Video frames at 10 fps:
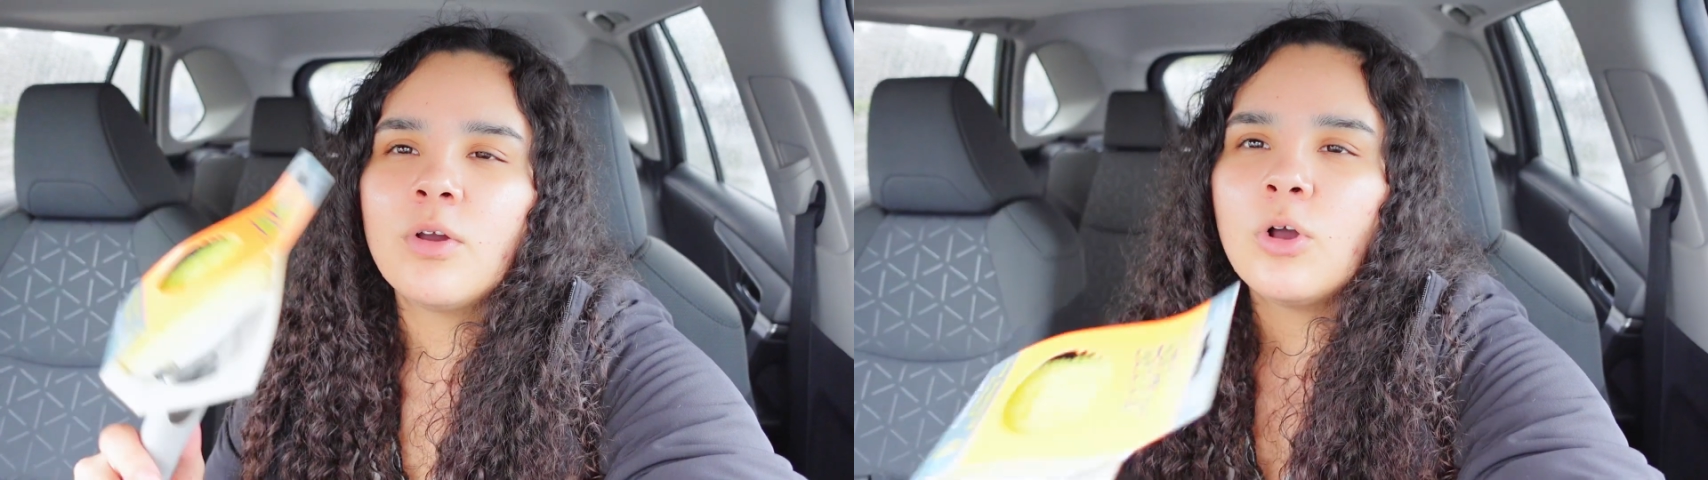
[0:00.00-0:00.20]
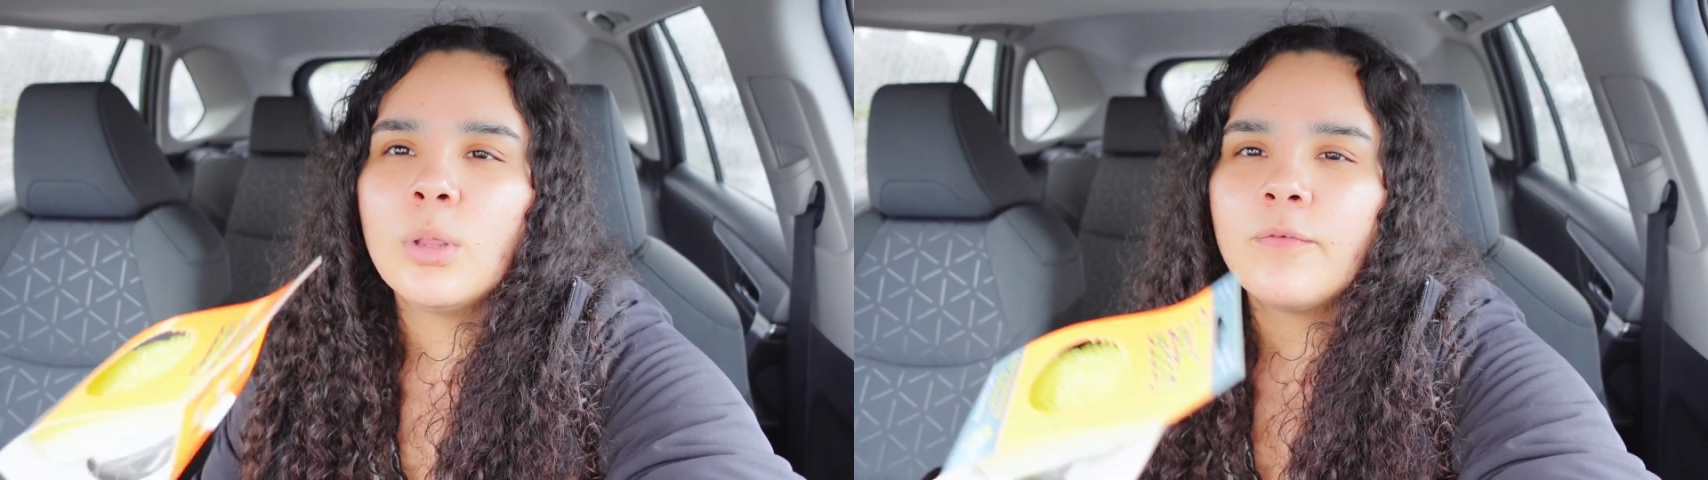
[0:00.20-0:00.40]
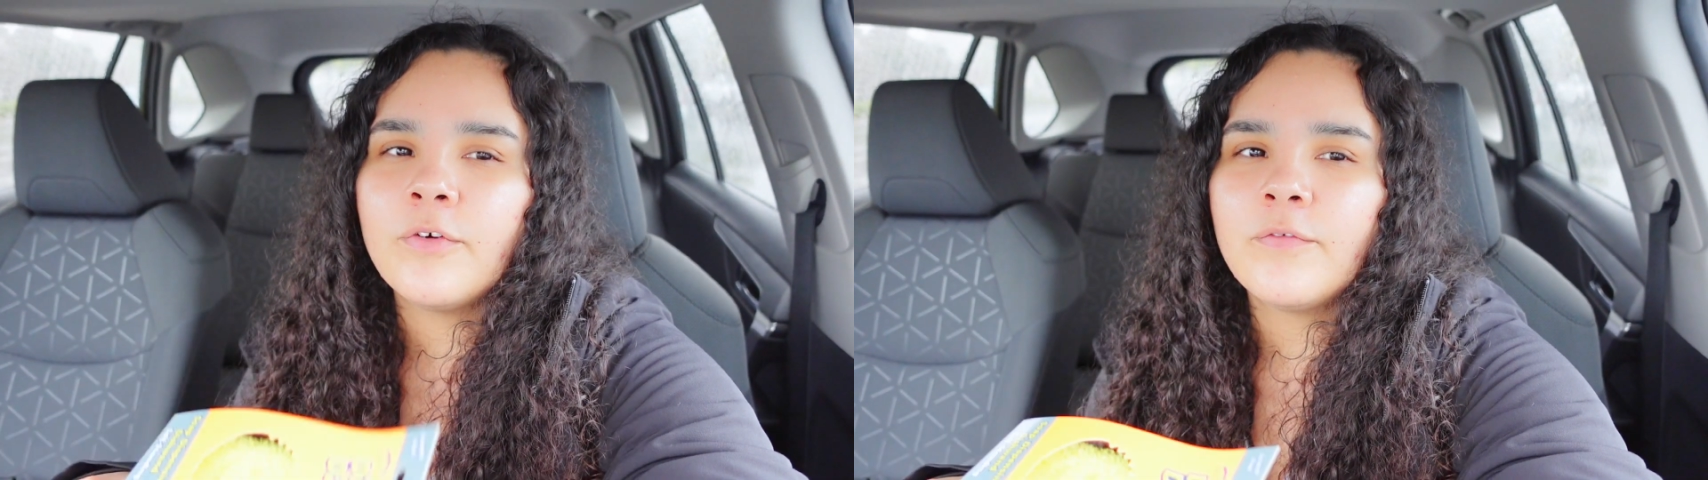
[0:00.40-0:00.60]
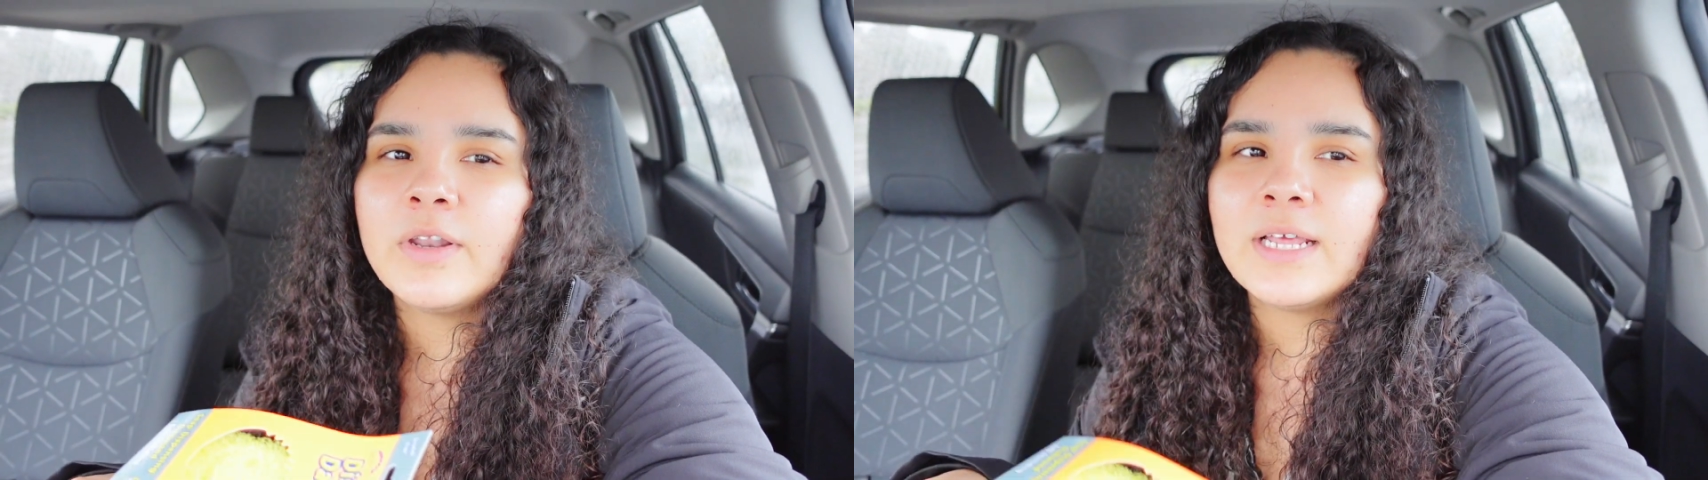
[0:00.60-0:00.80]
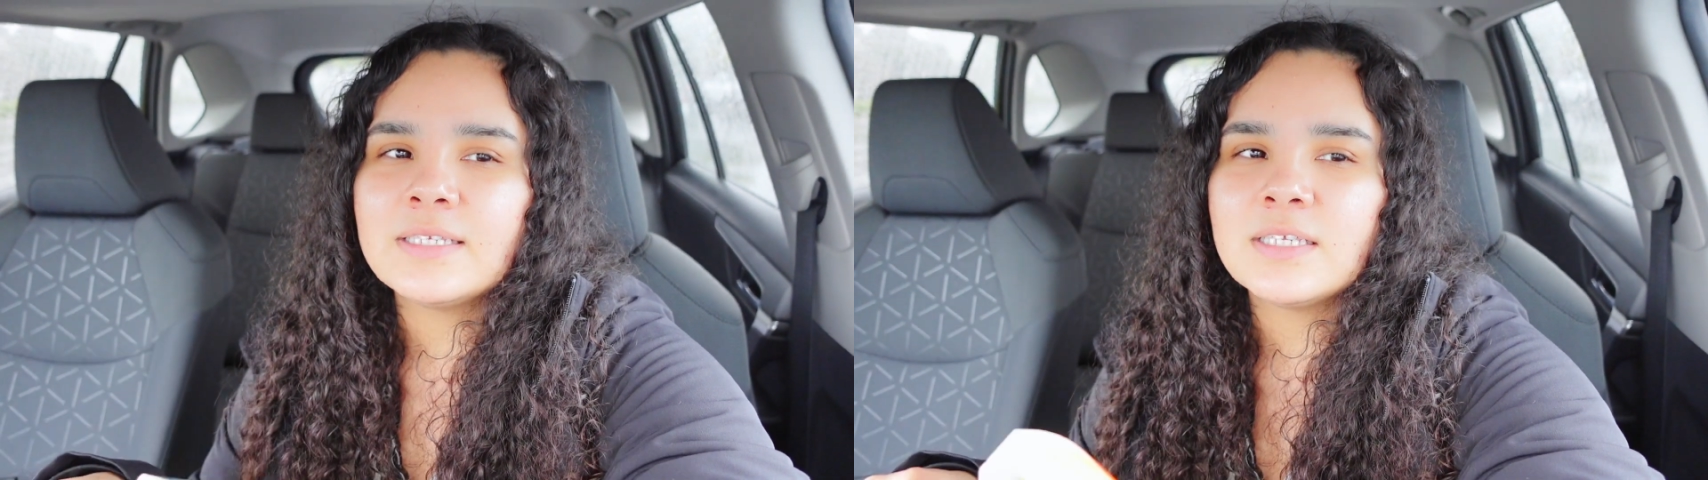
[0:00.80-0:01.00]
Go look for
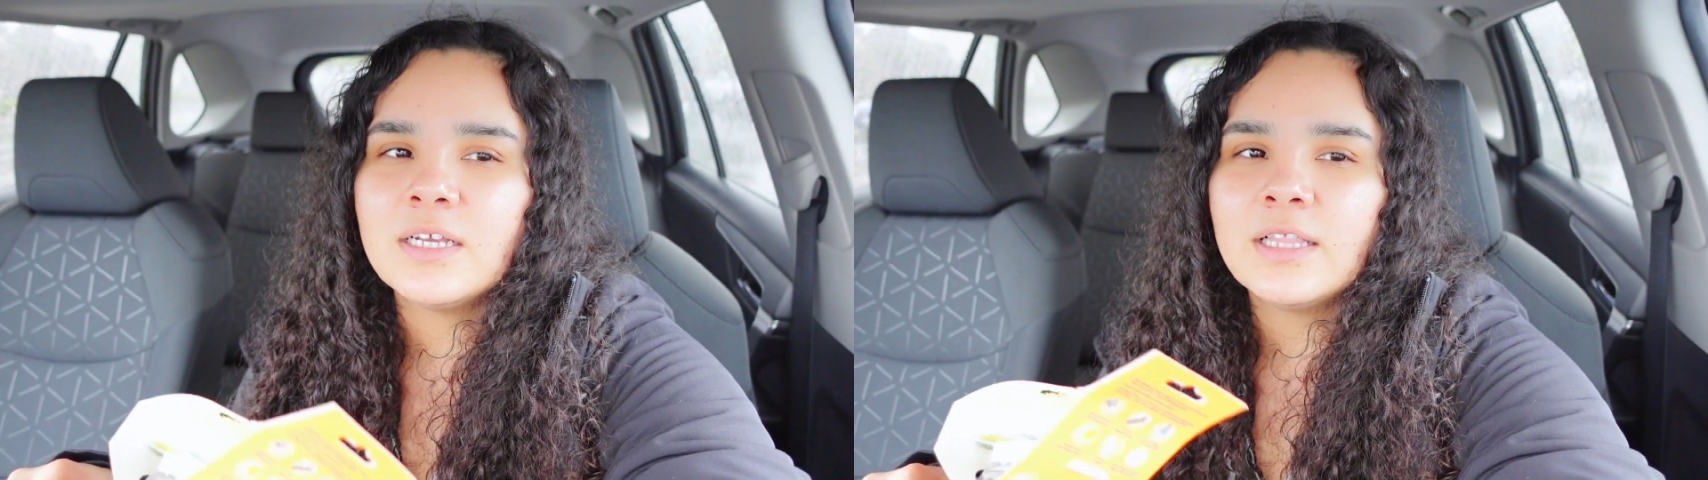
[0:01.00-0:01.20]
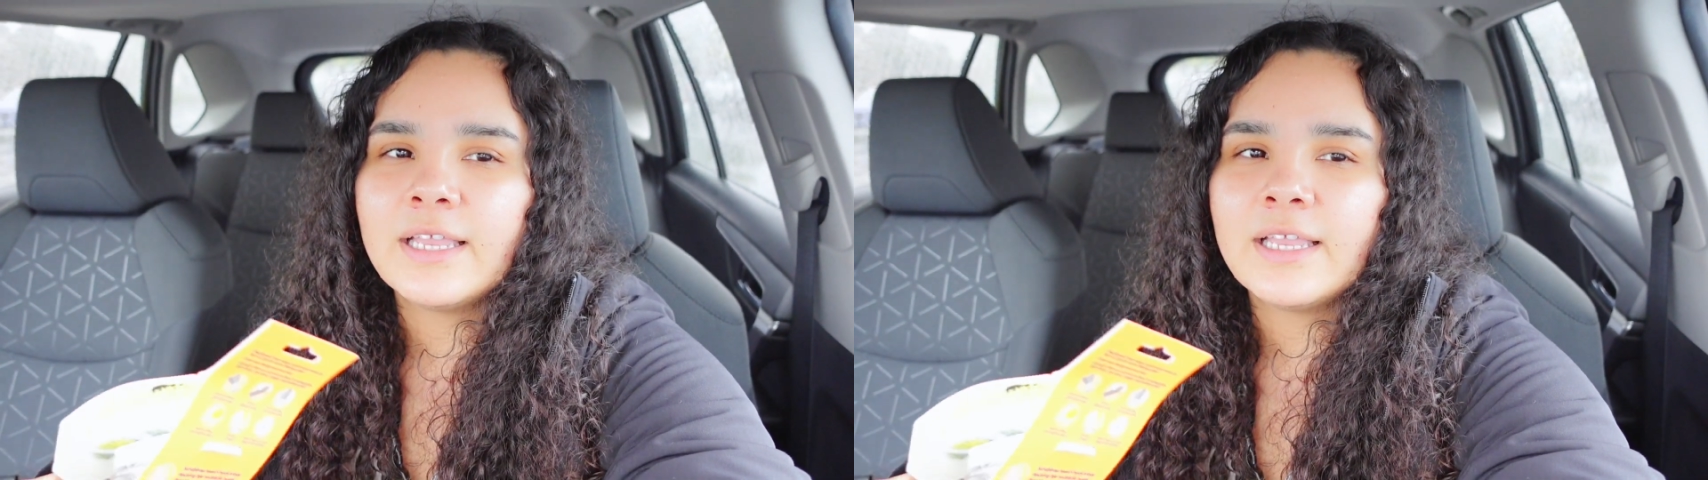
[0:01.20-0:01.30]
Vanessa.